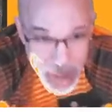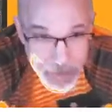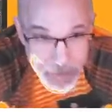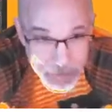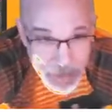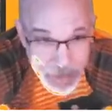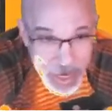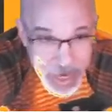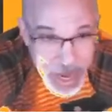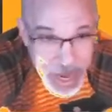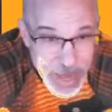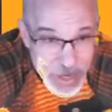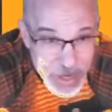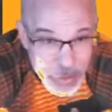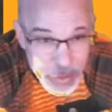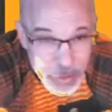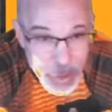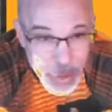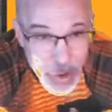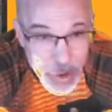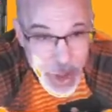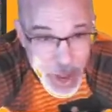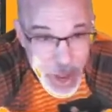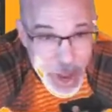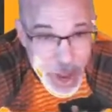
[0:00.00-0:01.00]
but I don't
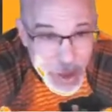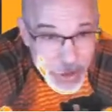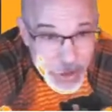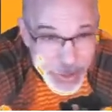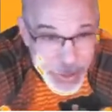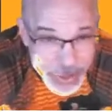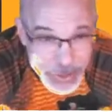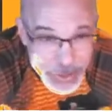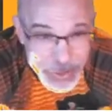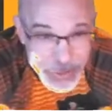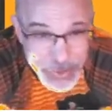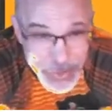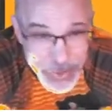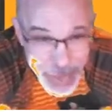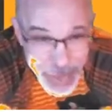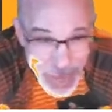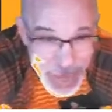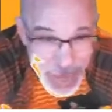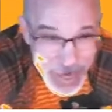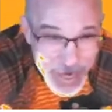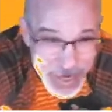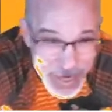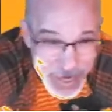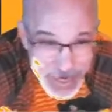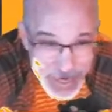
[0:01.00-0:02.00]
know how to do that.
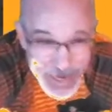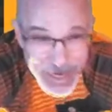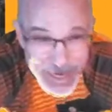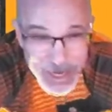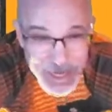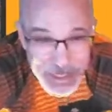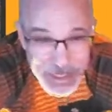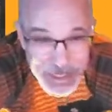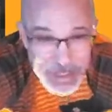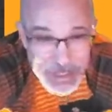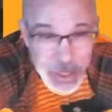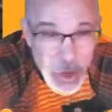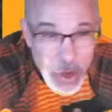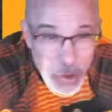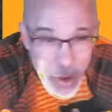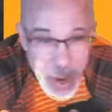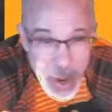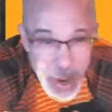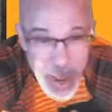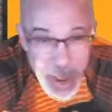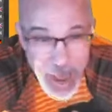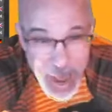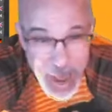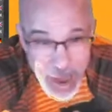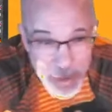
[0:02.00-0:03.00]
So
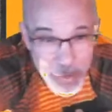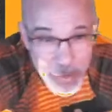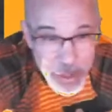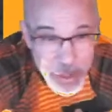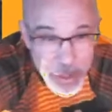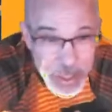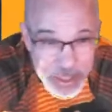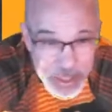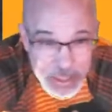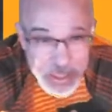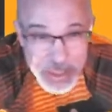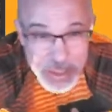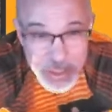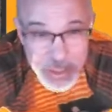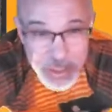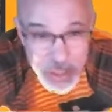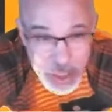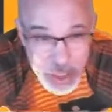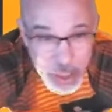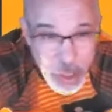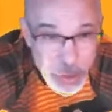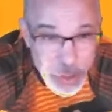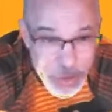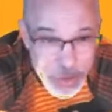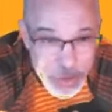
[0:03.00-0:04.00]
I want to
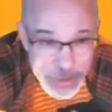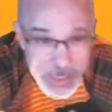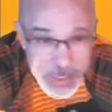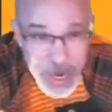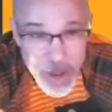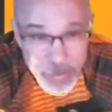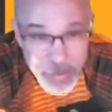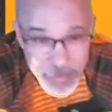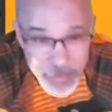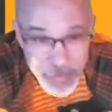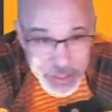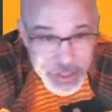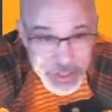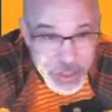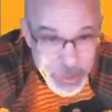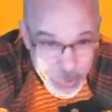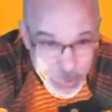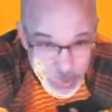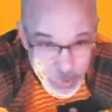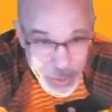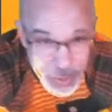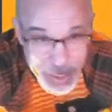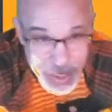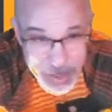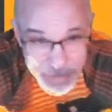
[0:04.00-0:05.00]
close down the
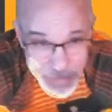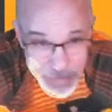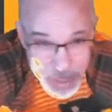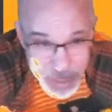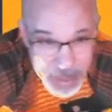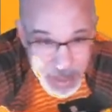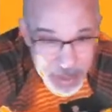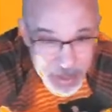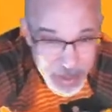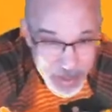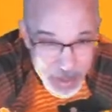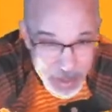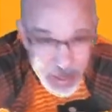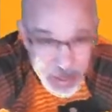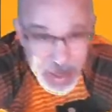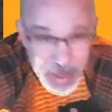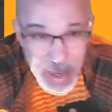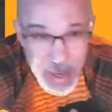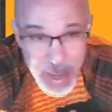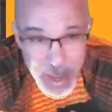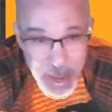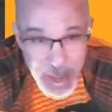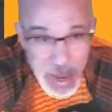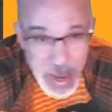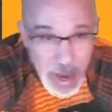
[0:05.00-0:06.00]
stream.
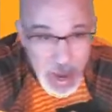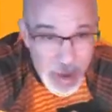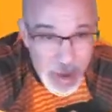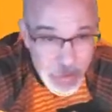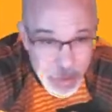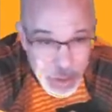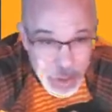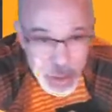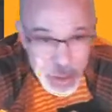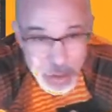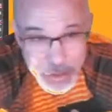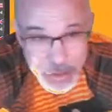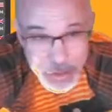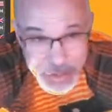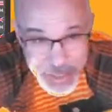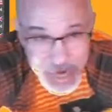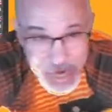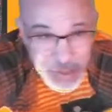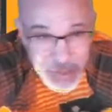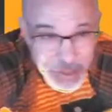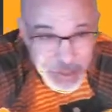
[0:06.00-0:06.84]
I'm going to close down